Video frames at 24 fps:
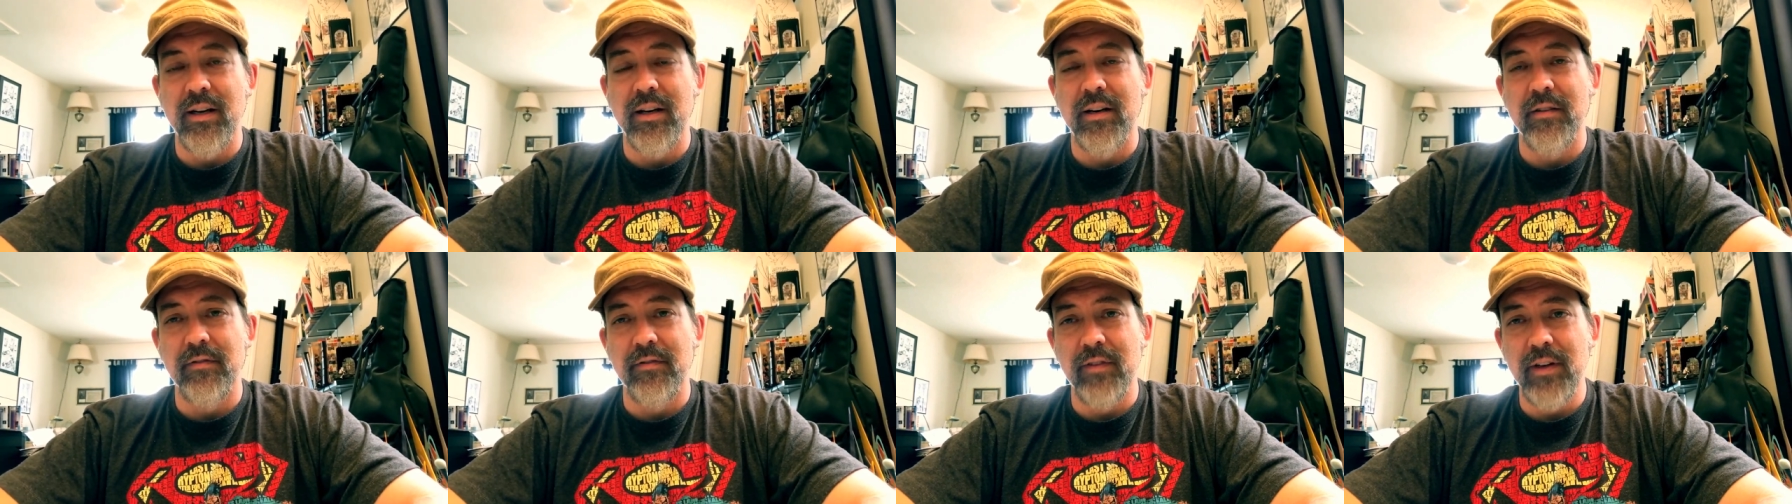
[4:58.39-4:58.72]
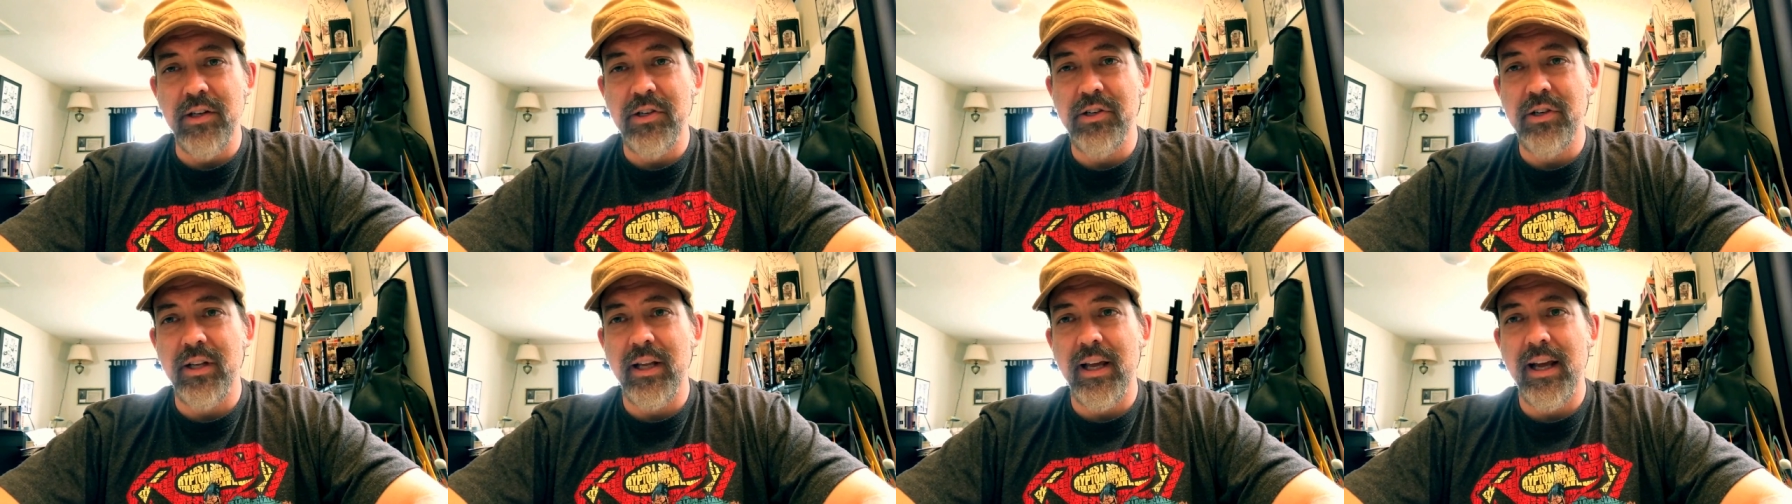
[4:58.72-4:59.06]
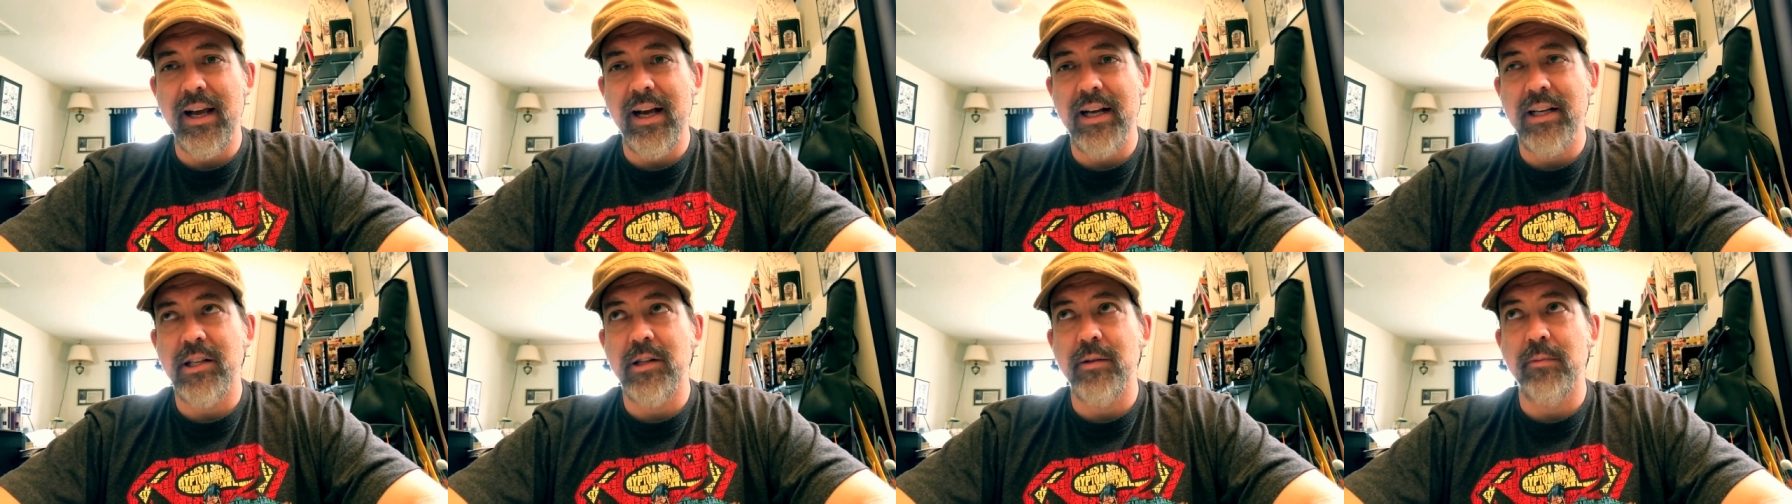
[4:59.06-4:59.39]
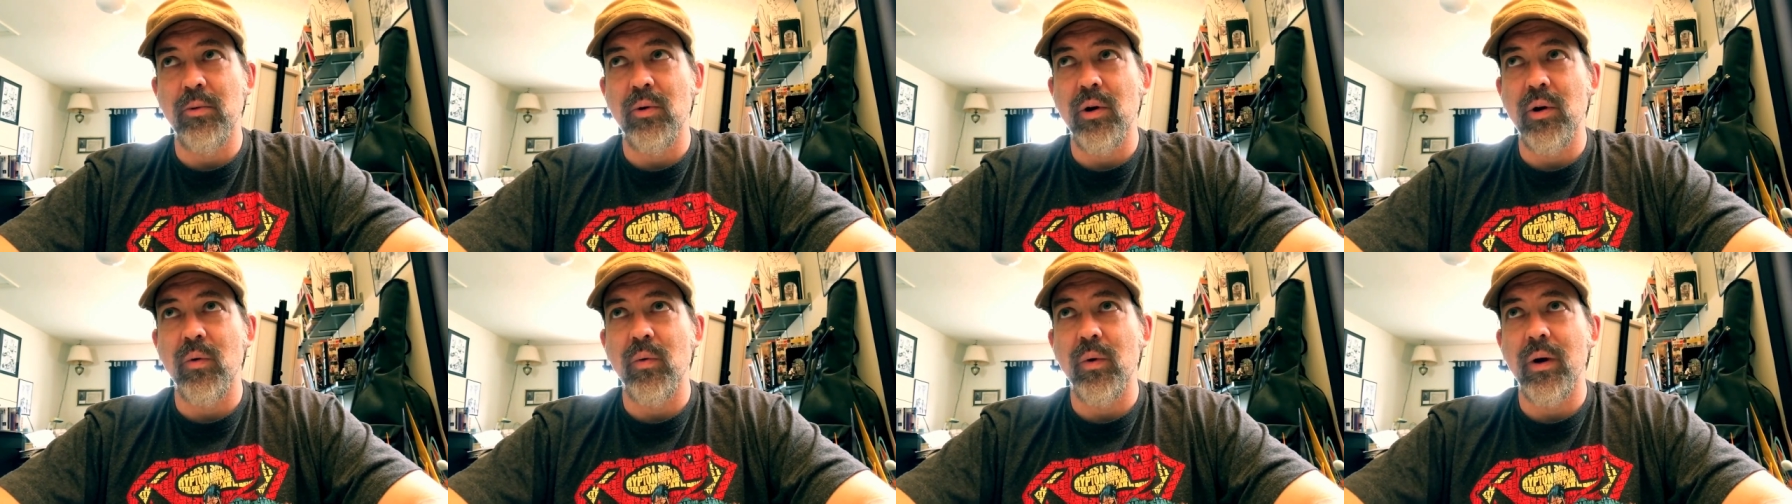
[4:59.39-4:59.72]
And eventually I got to the
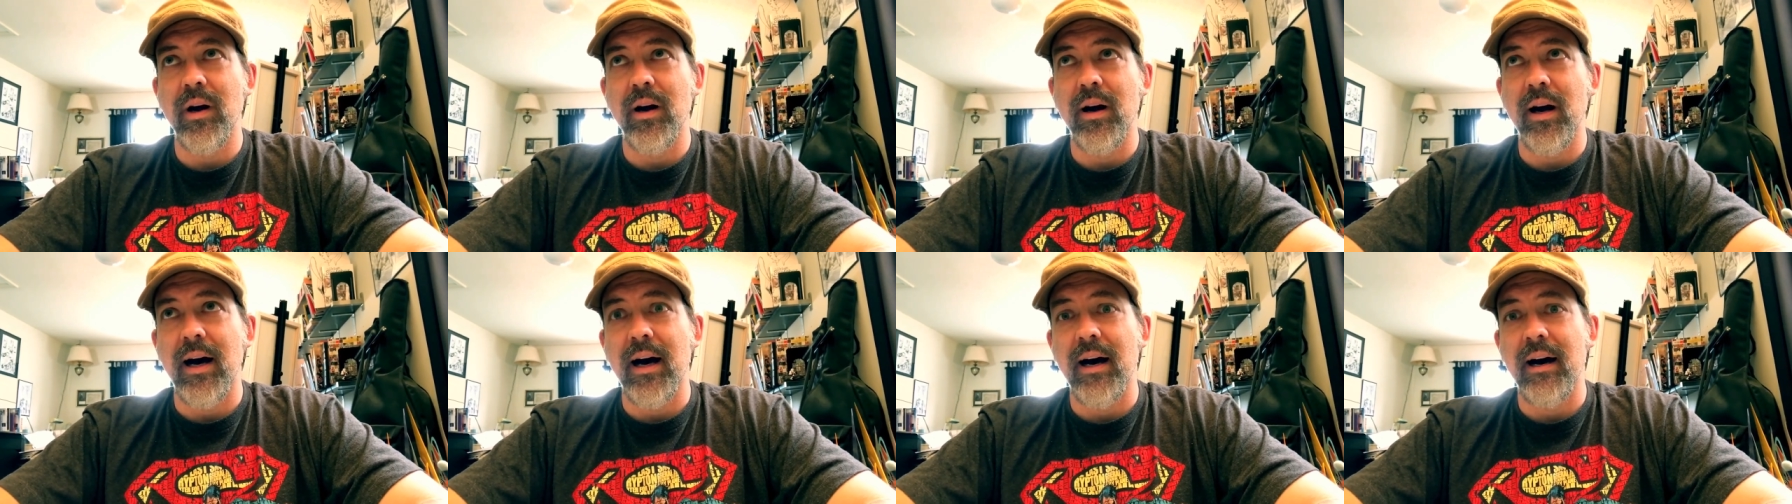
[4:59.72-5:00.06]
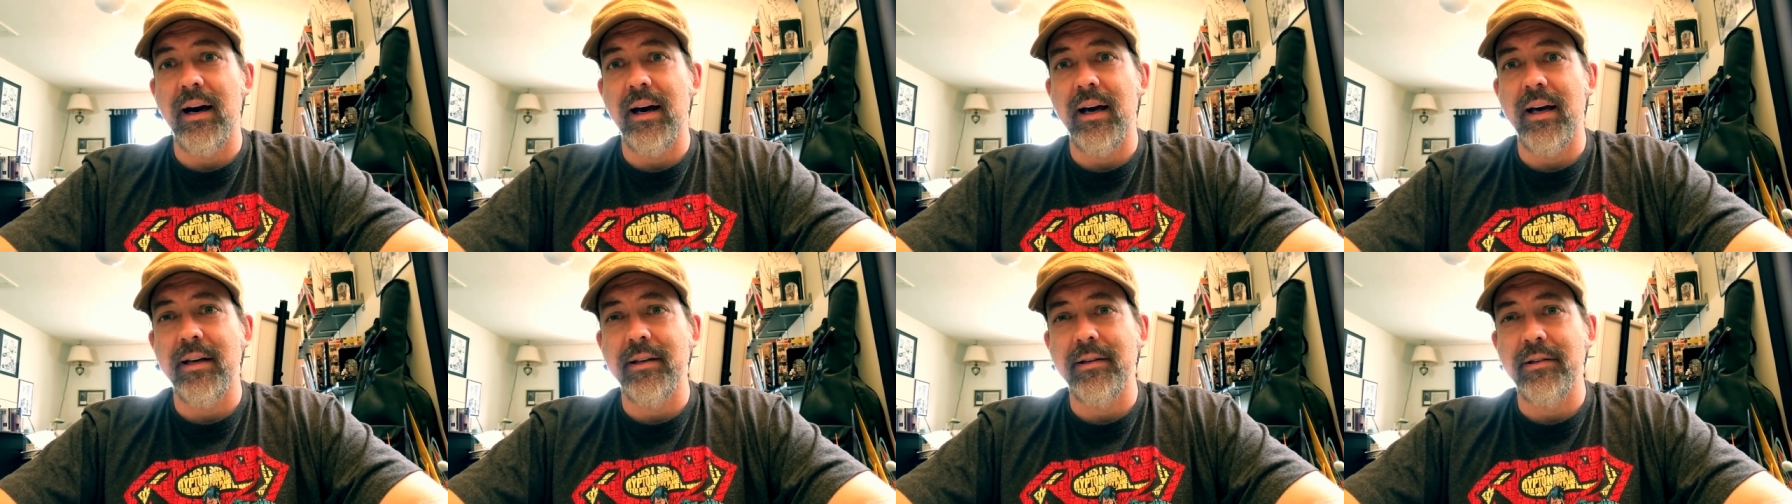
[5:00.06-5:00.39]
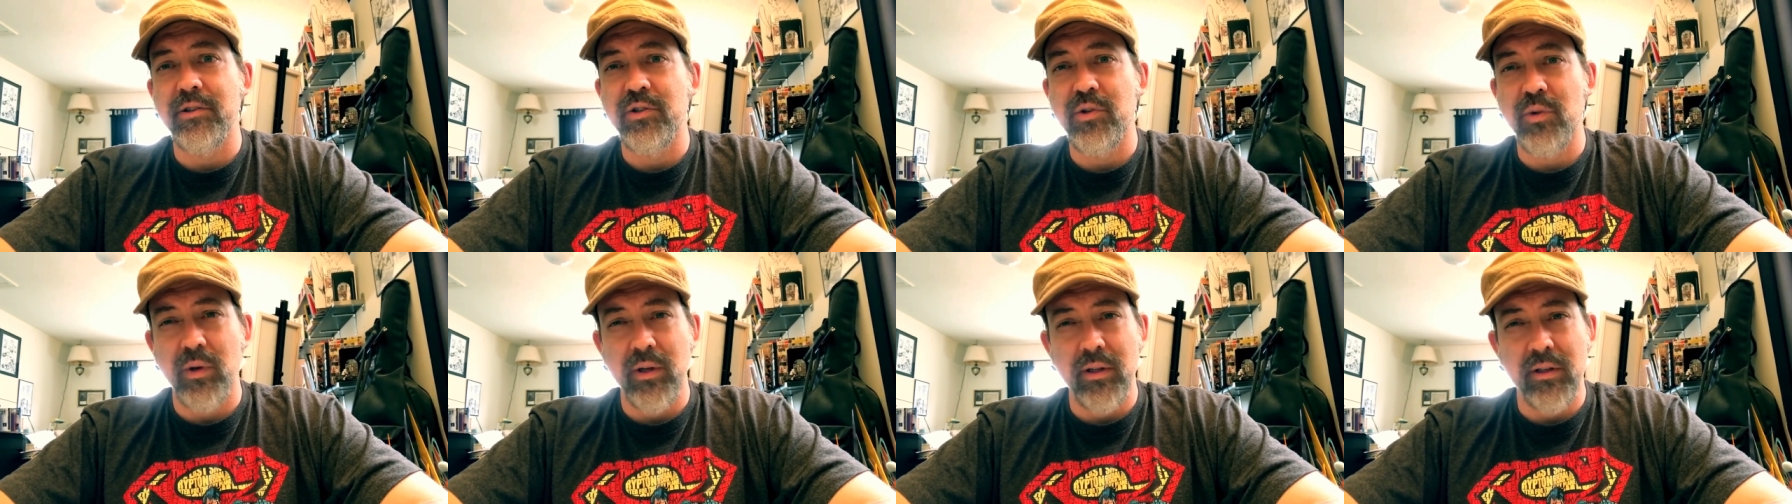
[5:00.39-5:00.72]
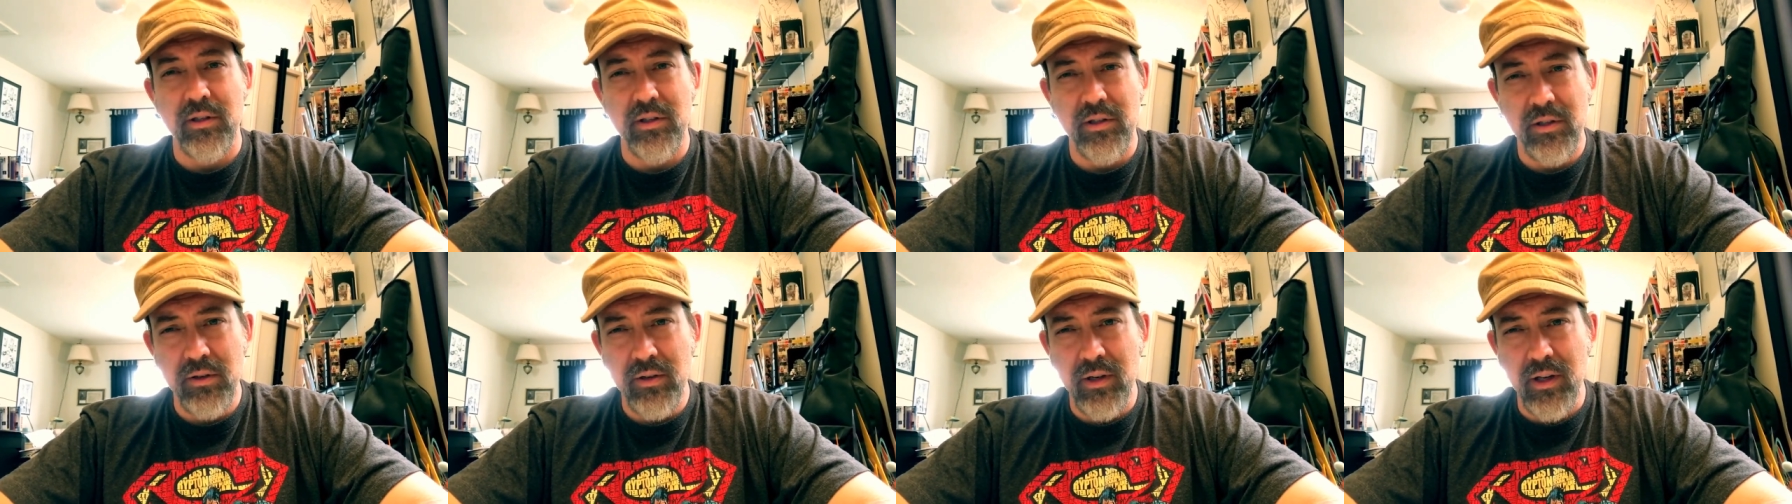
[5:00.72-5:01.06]
point where I joined the
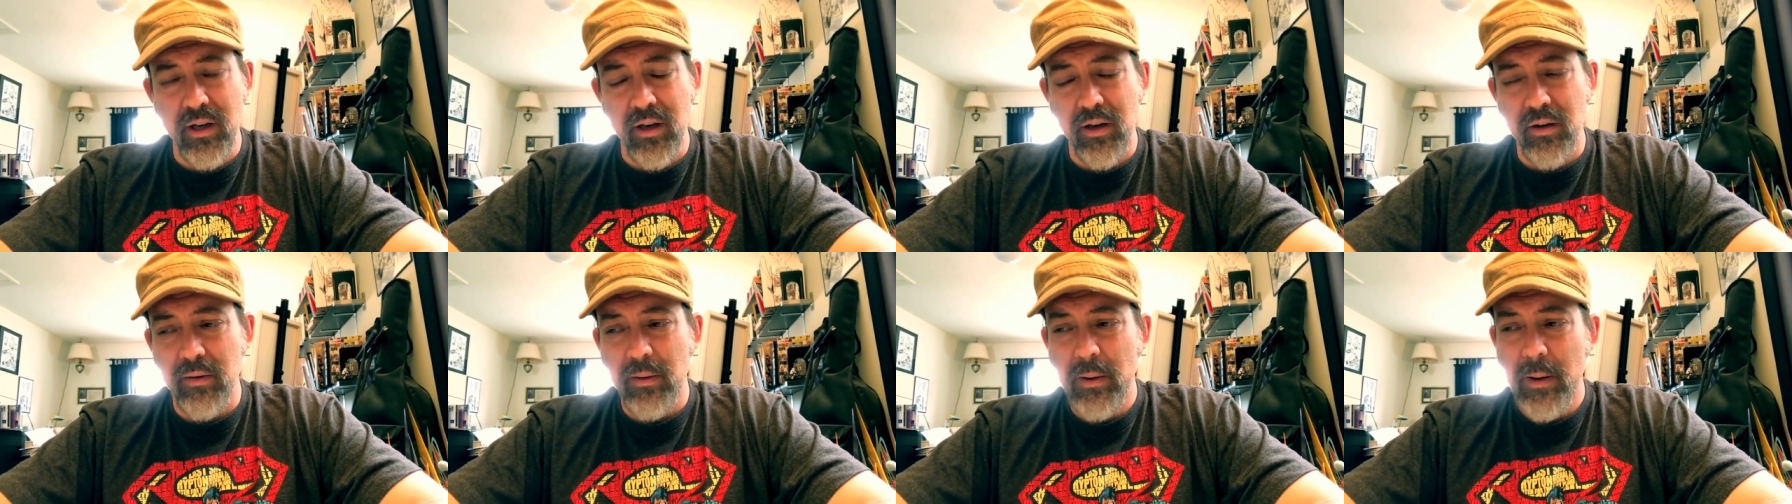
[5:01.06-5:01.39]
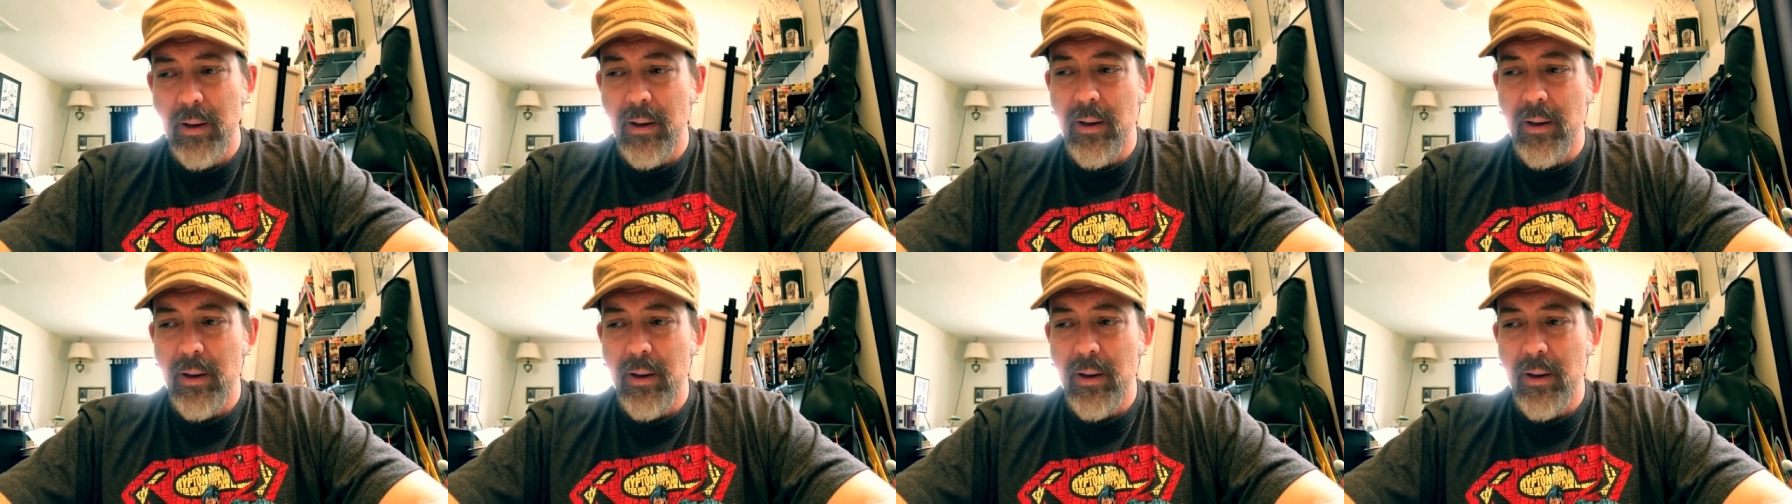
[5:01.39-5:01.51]
studio.